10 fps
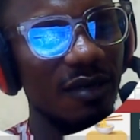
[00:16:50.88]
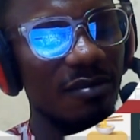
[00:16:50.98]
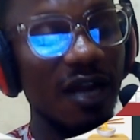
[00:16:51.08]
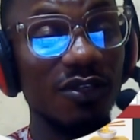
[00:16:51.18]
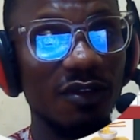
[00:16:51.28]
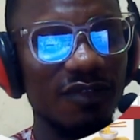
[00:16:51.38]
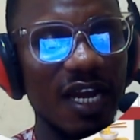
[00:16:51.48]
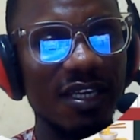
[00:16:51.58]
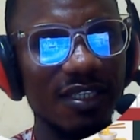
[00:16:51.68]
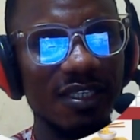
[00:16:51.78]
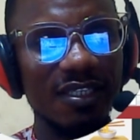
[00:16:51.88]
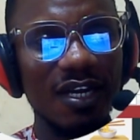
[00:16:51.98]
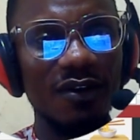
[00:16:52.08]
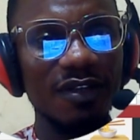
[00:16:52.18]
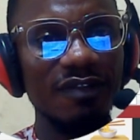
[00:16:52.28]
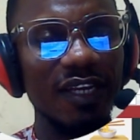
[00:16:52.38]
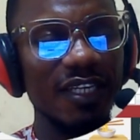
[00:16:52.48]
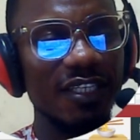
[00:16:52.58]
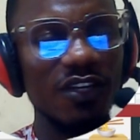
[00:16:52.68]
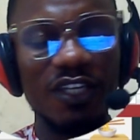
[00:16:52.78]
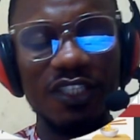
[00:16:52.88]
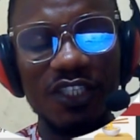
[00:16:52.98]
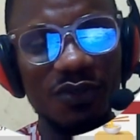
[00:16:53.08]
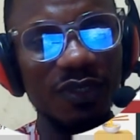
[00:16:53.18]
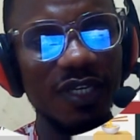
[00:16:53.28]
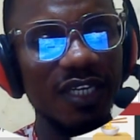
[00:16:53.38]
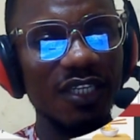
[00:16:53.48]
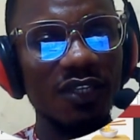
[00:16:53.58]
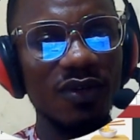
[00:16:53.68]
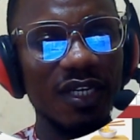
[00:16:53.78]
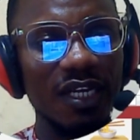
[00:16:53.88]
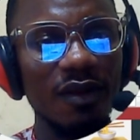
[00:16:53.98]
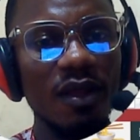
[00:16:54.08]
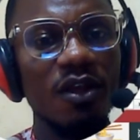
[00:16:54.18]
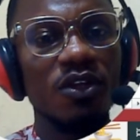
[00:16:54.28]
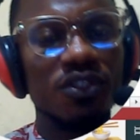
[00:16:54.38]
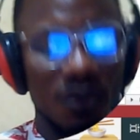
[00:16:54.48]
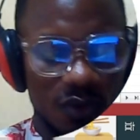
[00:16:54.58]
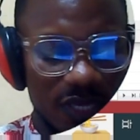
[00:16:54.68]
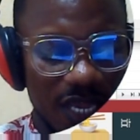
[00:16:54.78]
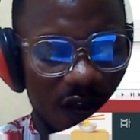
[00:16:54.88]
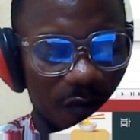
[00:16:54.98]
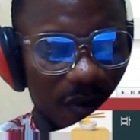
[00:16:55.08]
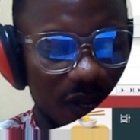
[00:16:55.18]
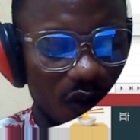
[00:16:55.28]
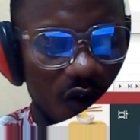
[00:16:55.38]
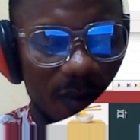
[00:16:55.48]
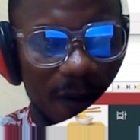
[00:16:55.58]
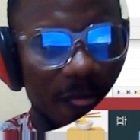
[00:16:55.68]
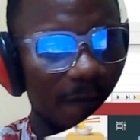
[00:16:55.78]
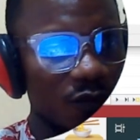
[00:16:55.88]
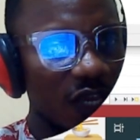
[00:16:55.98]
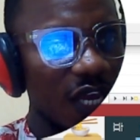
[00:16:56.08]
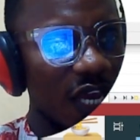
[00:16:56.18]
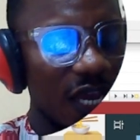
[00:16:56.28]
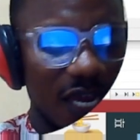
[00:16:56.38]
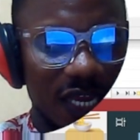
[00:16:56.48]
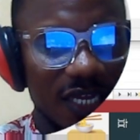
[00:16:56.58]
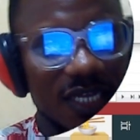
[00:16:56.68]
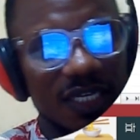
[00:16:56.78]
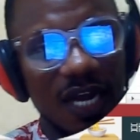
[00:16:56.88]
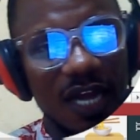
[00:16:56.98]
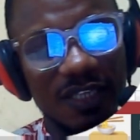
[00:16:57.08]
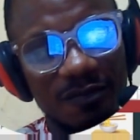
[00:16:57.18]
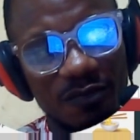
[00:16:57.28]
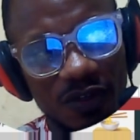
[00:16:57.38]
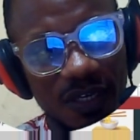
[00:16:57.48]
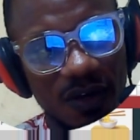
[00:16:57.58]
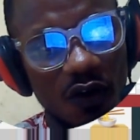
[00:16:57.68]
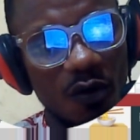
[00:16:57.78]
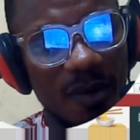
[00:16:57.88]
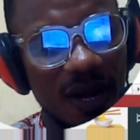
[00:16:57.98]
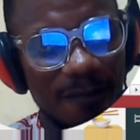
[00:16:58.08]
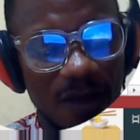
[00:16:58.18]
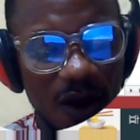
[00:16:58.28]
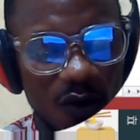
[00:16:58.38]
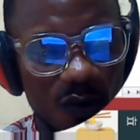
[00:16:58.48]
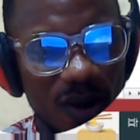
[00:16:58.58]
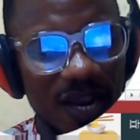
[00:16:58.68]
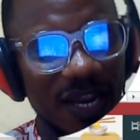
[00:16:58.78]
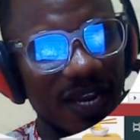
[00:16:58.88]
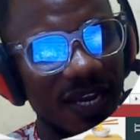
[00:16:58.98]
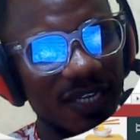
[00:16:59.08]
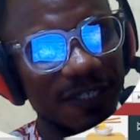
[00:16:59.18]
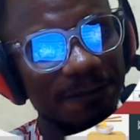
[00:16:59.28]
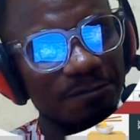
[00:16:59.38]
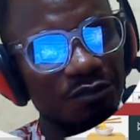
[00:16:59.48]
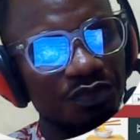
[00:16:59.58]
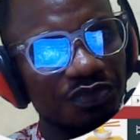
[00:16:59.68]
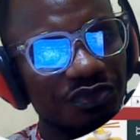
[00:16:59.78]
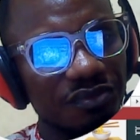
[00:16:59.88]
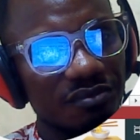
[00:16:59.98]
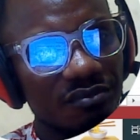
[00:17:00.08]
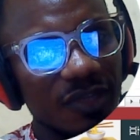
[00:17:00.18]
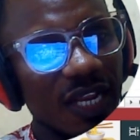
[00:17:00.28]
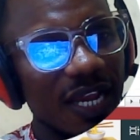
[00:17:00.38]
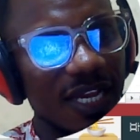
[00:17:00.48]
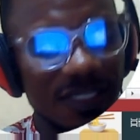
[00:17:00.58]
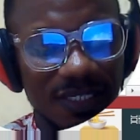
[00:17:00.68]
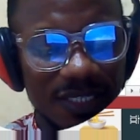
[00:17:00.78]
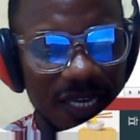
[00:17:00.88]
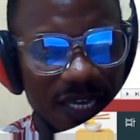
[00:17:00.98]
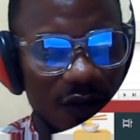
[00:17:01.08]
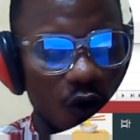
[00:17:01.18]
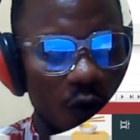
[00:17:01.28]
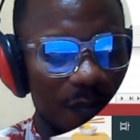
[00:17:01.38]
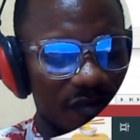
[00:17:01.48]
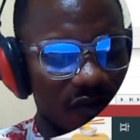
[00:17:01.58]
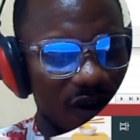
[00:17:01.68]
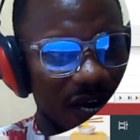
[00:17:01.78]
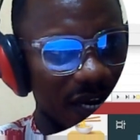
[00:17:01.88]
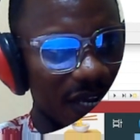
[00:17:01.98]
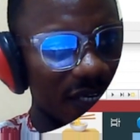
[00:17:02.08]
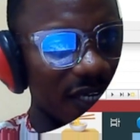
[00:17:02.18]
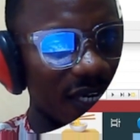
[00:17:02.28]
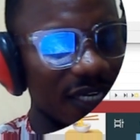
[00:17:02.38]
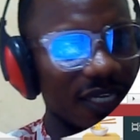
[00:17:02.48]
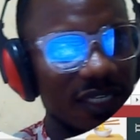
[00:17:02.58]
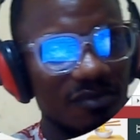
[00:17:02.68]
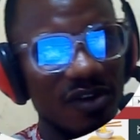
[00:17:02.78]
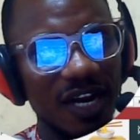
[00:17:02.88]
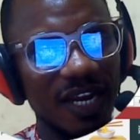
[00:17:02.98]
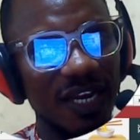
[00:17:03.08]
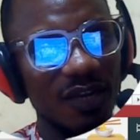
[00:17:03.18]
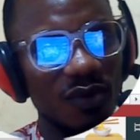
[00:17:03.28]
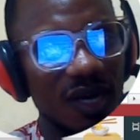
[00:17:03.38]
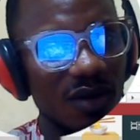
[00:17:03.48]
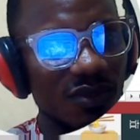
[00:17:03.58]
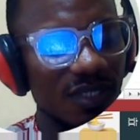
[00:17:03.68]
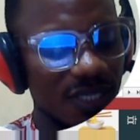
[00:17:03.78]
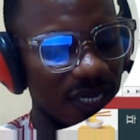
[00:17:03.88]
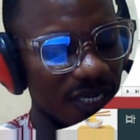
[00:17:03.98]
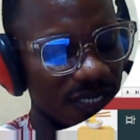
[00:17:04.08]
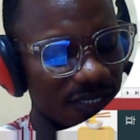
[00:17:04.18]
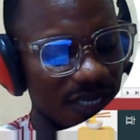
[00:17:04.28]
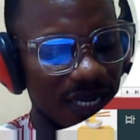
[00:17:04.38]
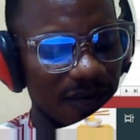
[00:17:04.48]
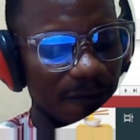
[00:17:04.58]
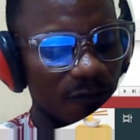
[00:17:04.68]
Microsoft Access. I'll leave the link here. You can just go there and then look at that. So here I'll bring comma, and as I brought the comma, I'll go ahead and say open bracket, and in the bracket, what I will say is that